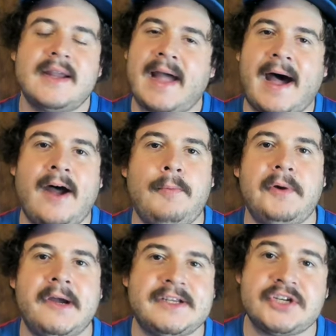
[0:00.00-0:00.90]
Kyle
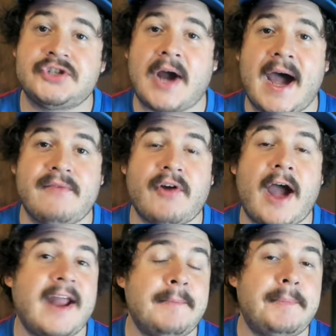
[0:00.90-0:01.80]
Busch, a driver
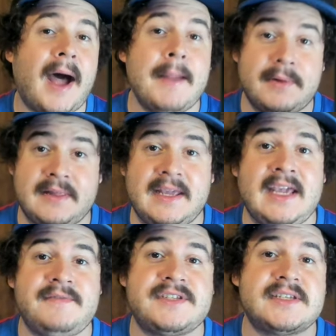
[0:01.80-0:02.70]
I
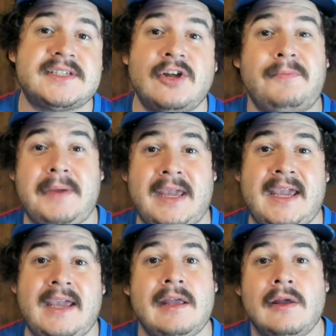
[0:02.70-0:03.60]
believe to still
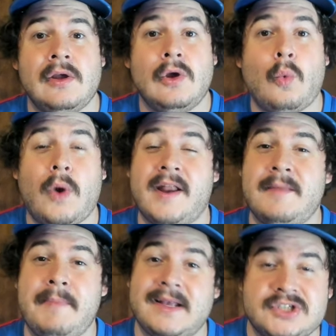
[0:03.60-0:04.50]
be one of
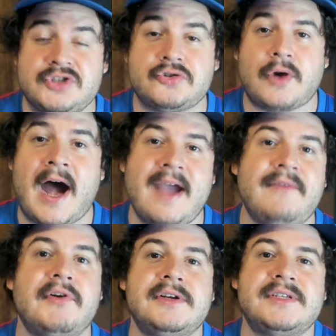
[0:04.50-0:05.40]
the best
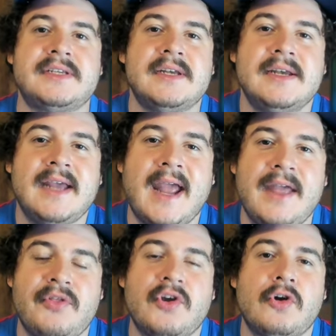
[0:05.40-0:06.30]
drivers
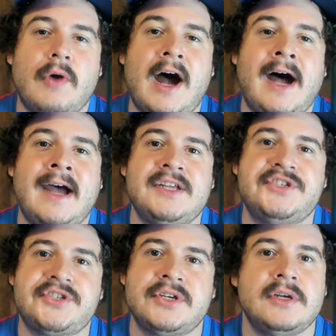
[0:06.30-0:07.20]
in the
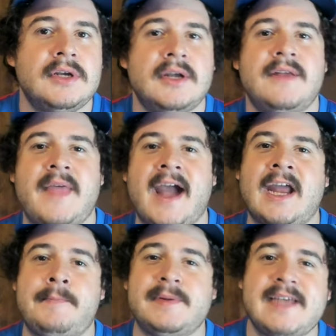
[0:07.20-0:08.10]
garage, that
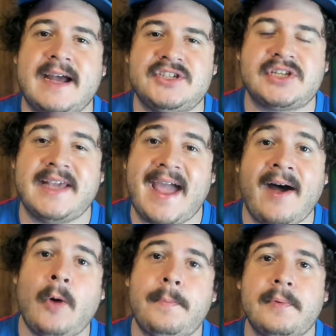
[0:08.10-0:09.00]
could potentially
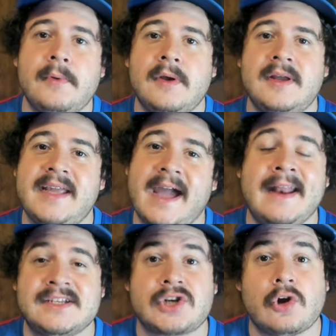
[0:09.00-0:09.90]
help get
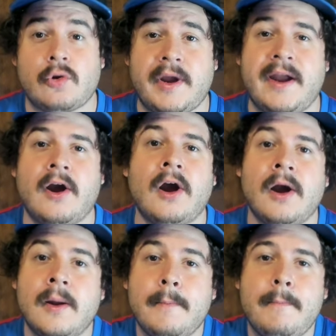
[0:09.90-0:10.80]
his
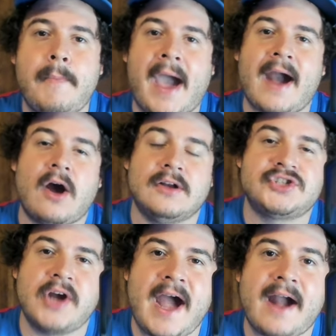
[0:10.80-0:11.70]
career back on
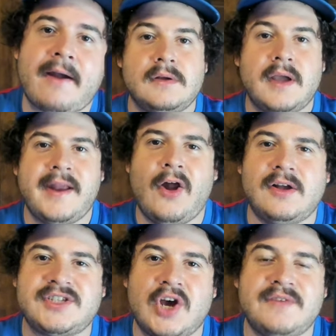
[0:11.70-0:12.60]
track. And
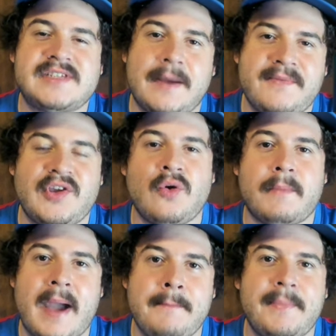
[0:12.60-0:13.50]
also, if some of you
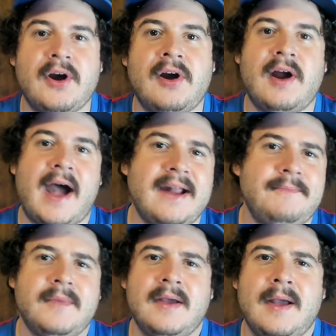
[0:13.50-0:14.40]
remember,
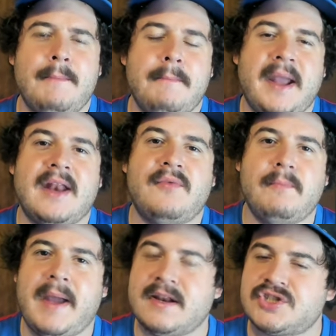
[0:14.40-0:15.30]
I made
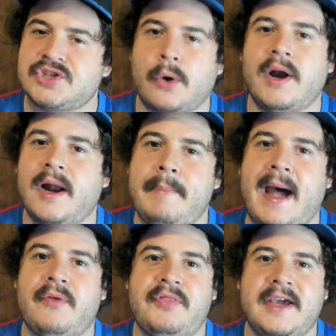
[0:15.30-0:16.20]
a short
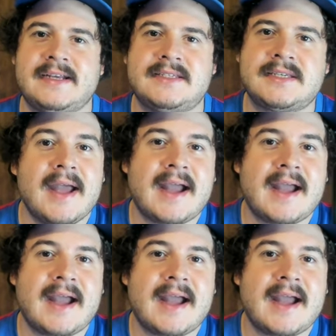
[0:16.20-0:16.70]
about this.